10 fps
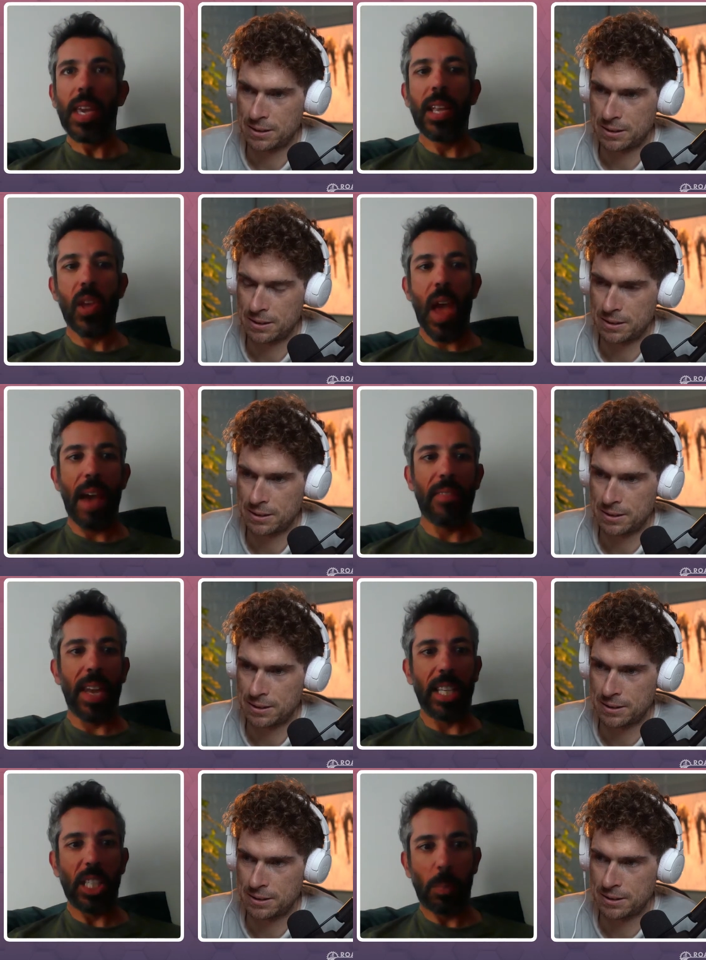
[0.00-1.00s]
Speaker 1: it, you have that
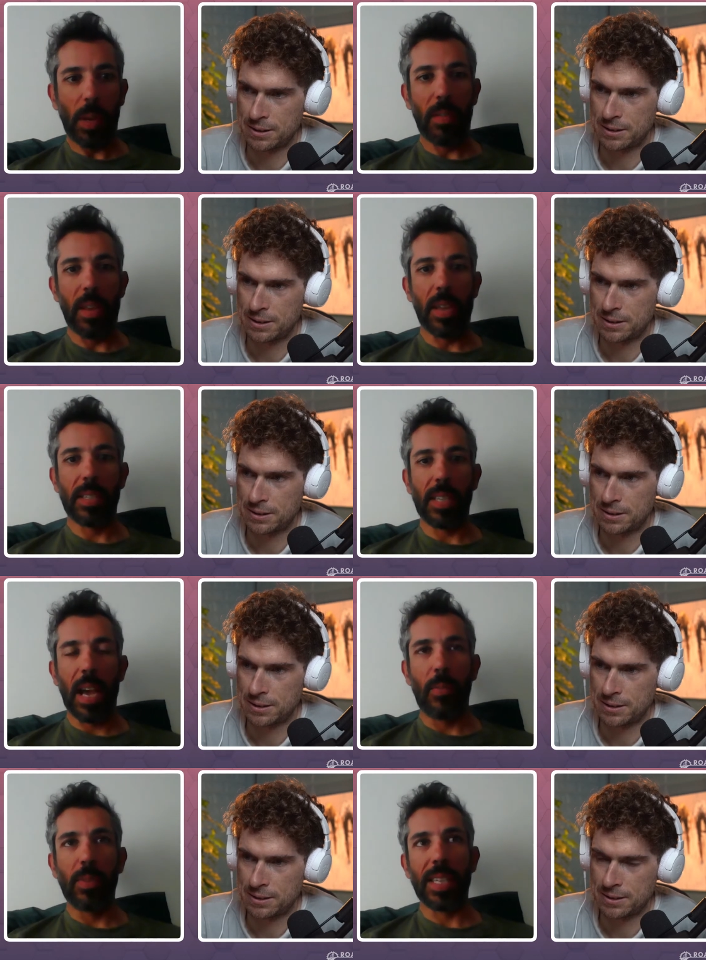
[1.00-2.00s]
experience.
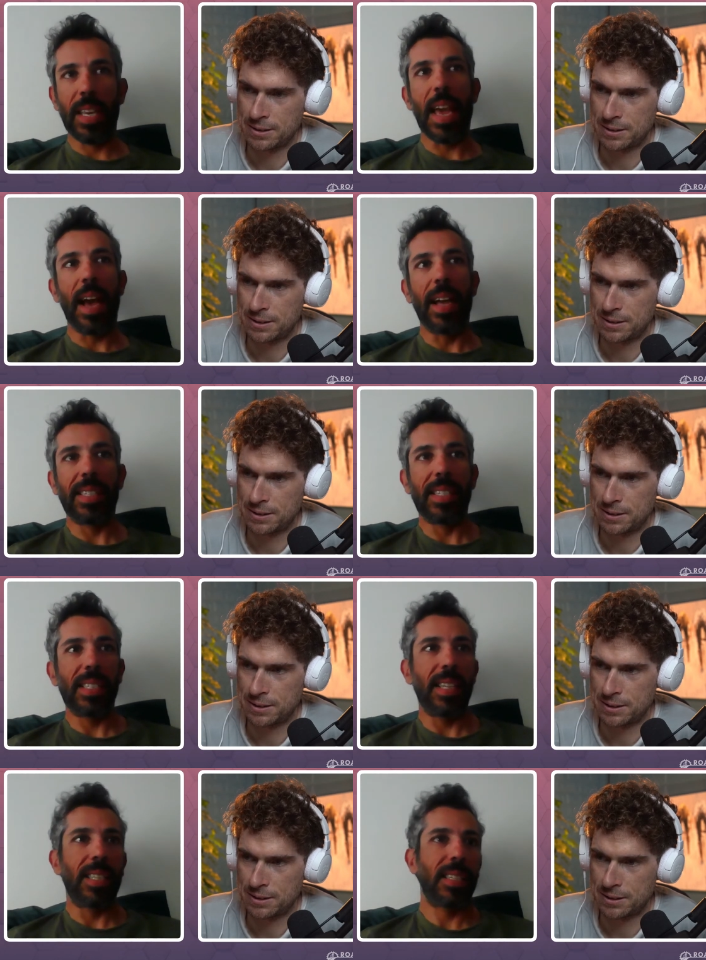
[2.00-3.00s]
I would say, yeah, it's,
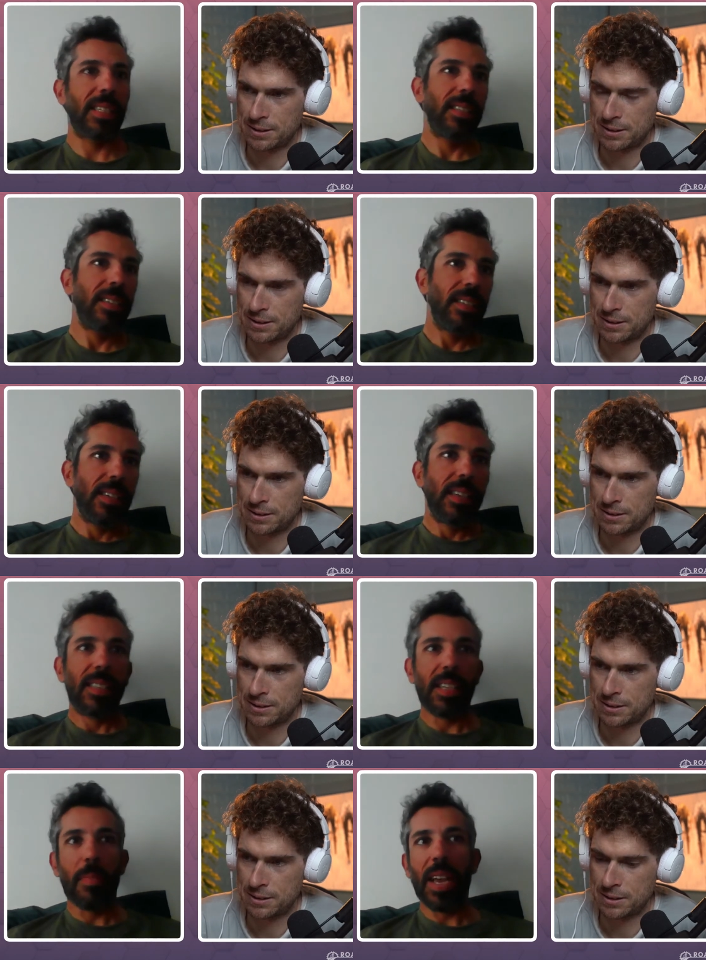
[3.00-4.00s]
it's
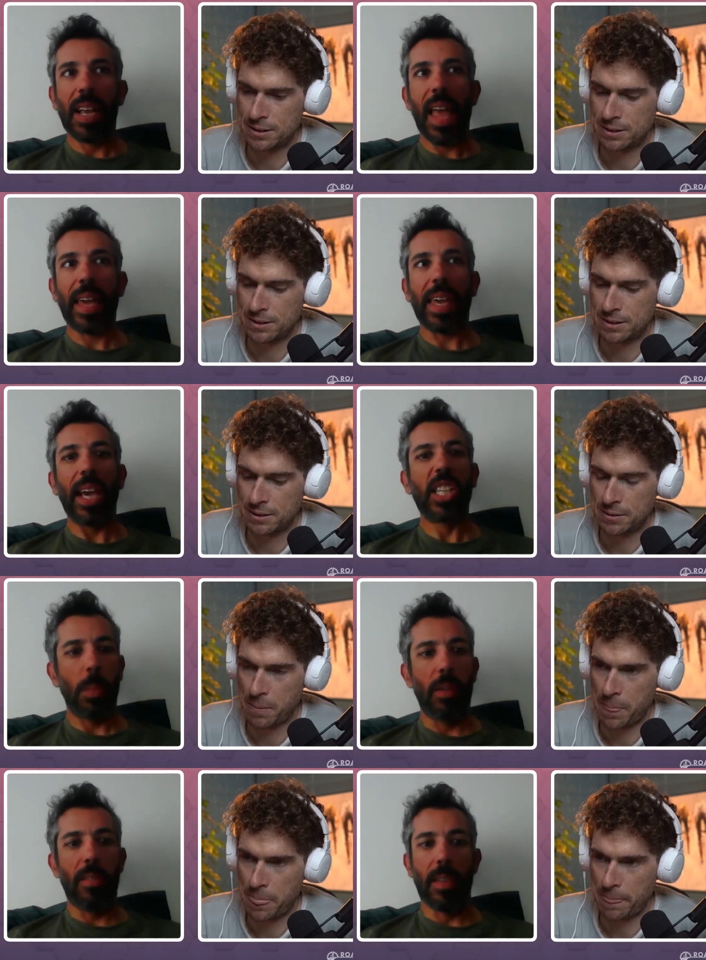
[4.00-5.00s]
something like
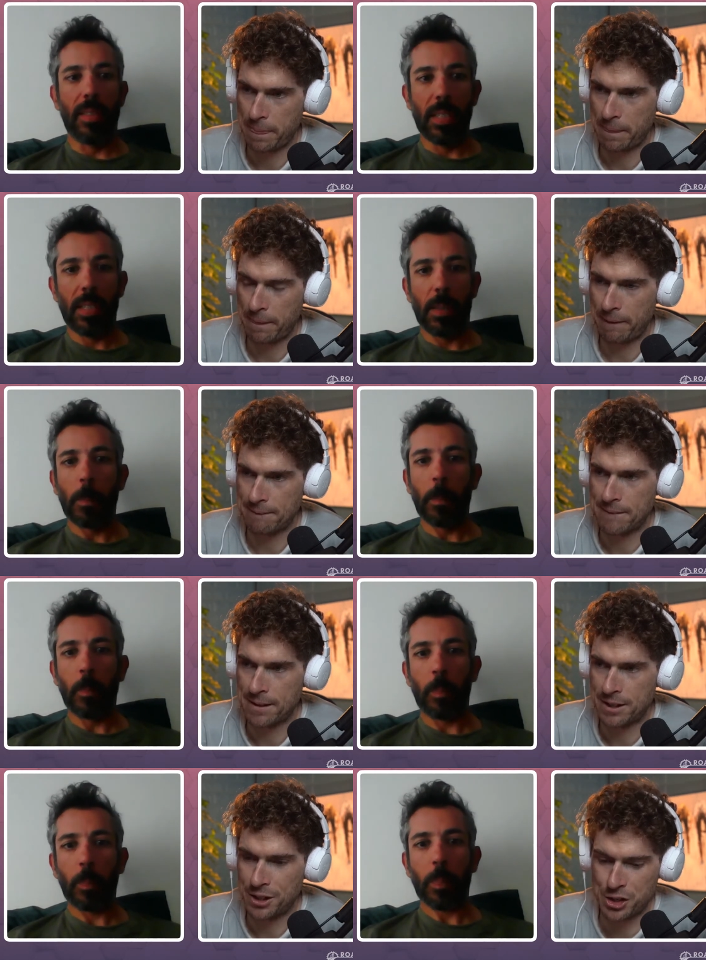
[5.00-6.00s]
experience.
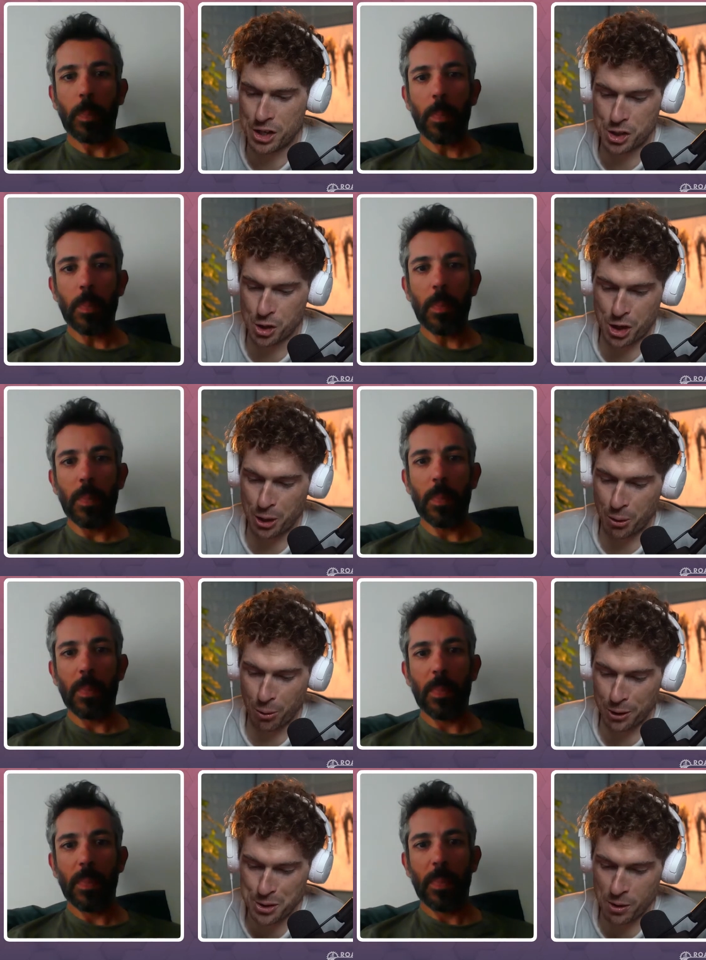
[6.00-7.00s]
Speaker 2: It's such a cool word.
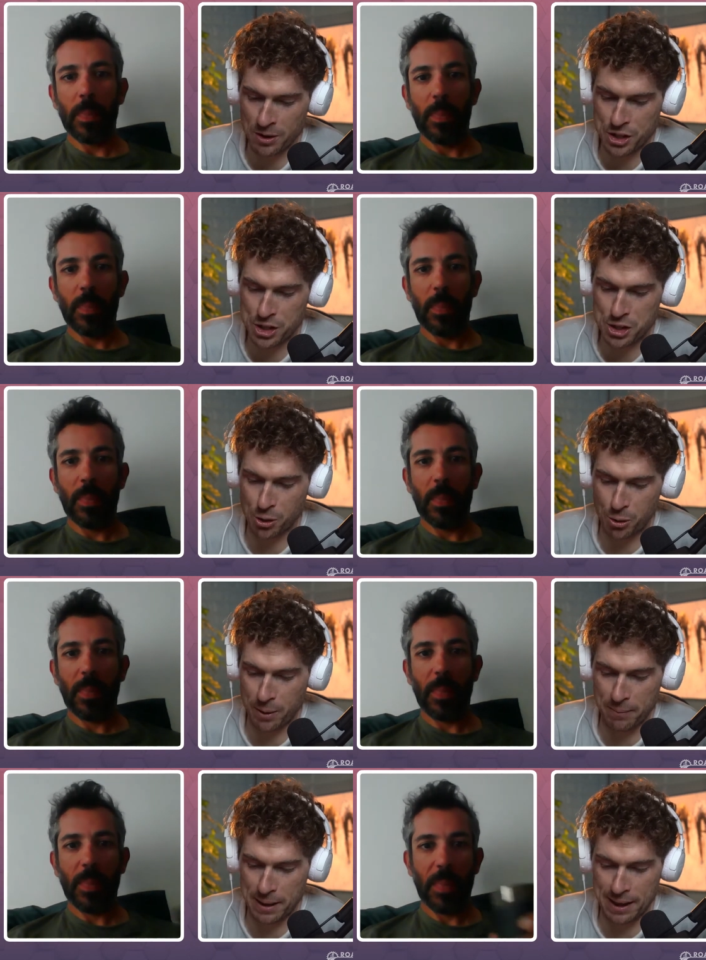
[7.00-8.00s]
It's one that stuck with
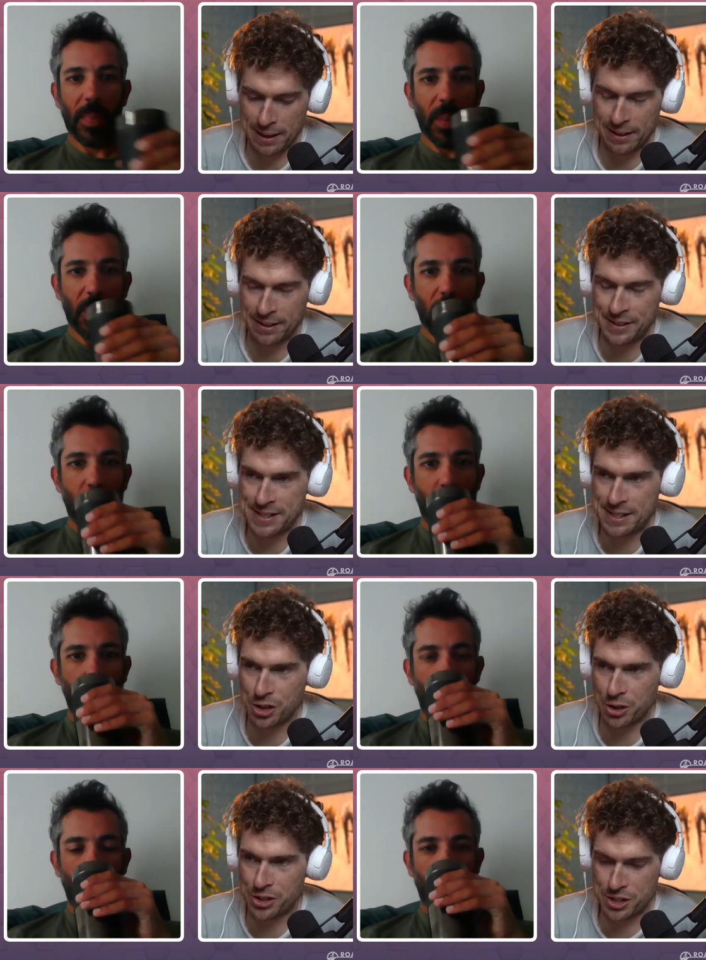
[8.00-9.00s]
me and it's
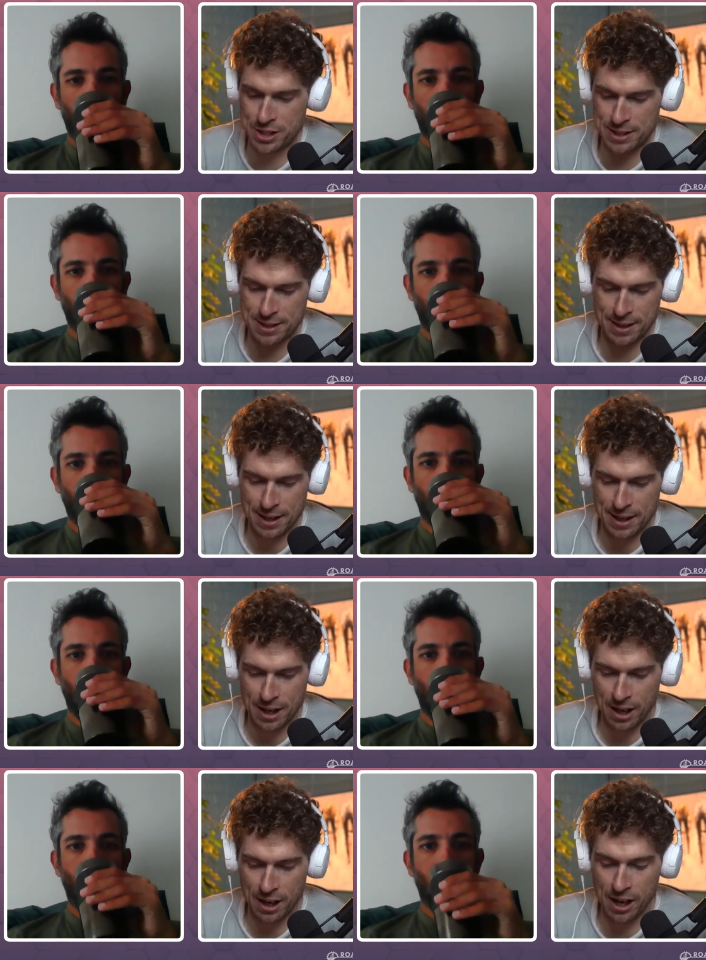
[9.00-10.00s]
just,
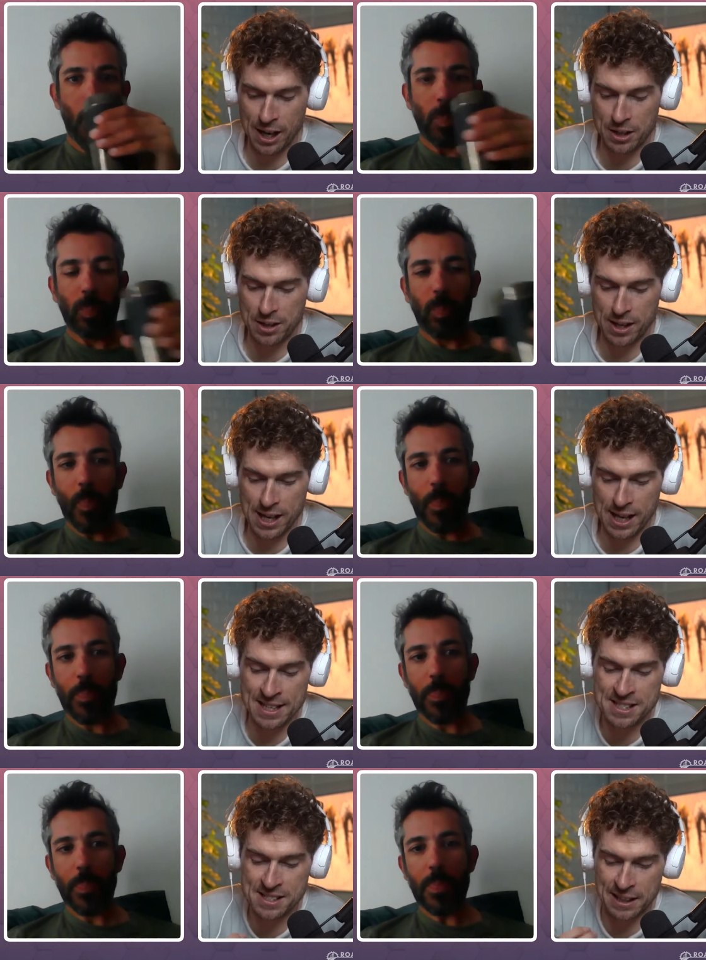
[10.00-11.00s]
uh, it
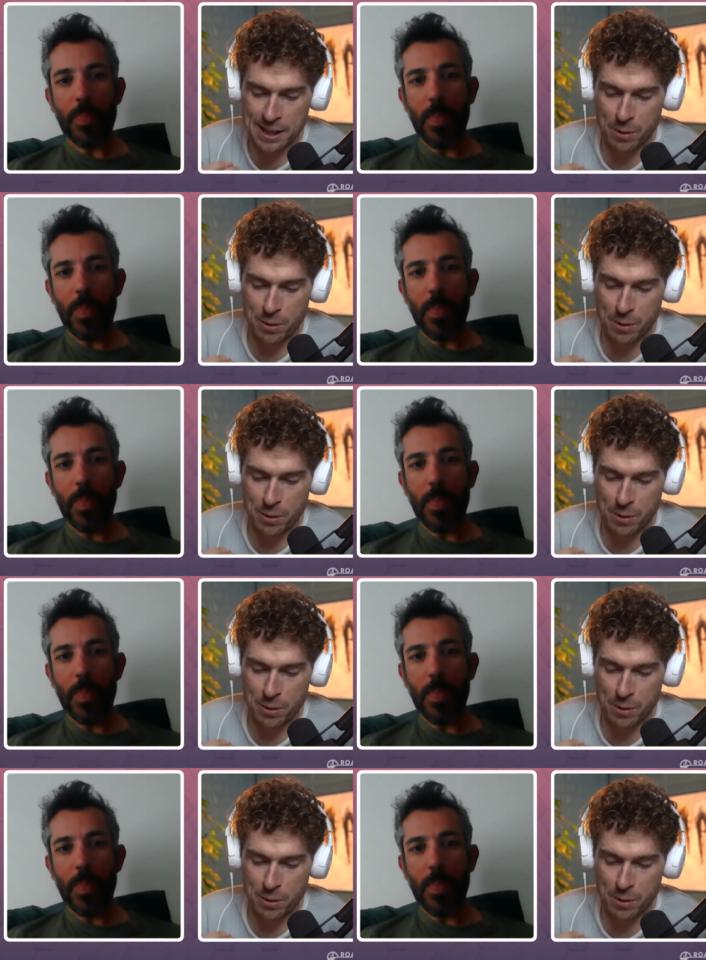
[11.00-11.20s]
instantly when I